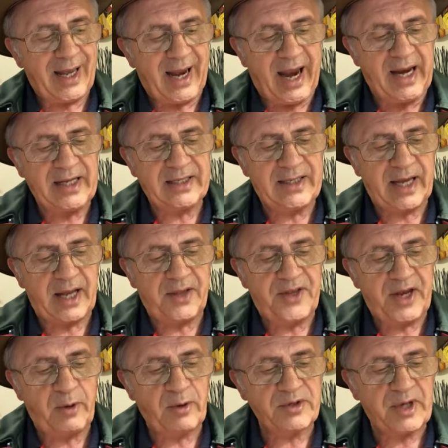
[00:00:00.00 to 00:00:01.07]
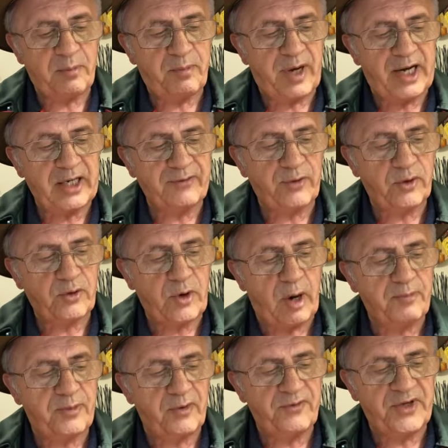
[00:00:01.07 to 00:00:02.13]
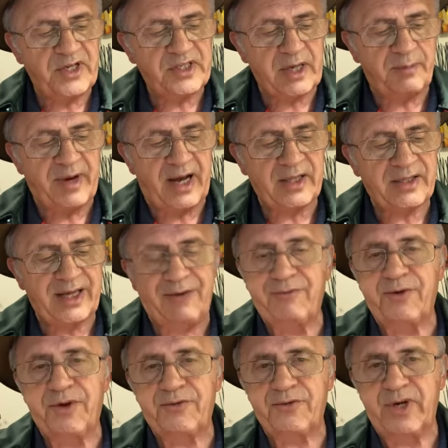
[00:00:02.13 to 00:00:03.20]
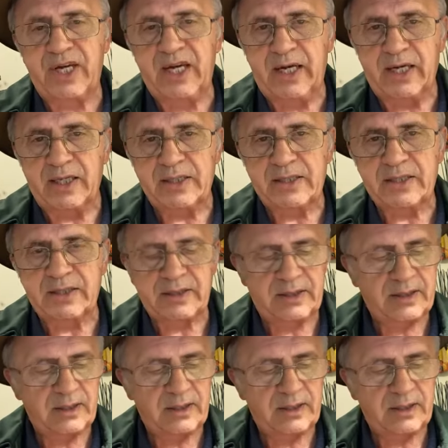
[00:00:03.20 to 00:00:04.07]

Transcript: and there was a plentiful crop of these about every three years.